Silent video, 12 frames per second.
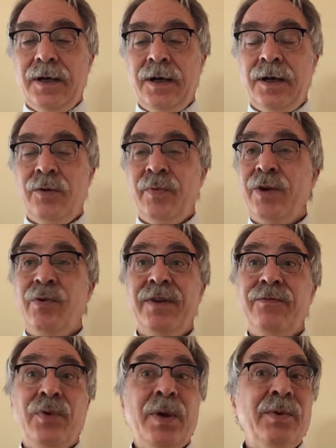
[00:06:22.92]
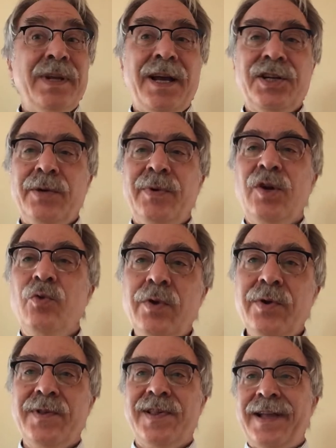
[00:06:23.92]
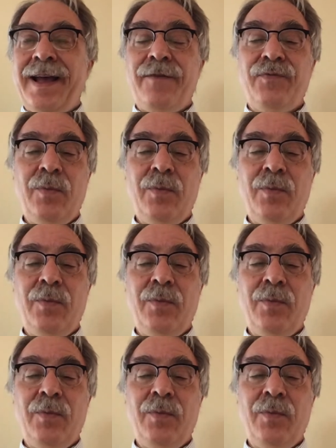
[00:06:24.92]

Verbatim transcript: Uh, we frequently actually recruit staff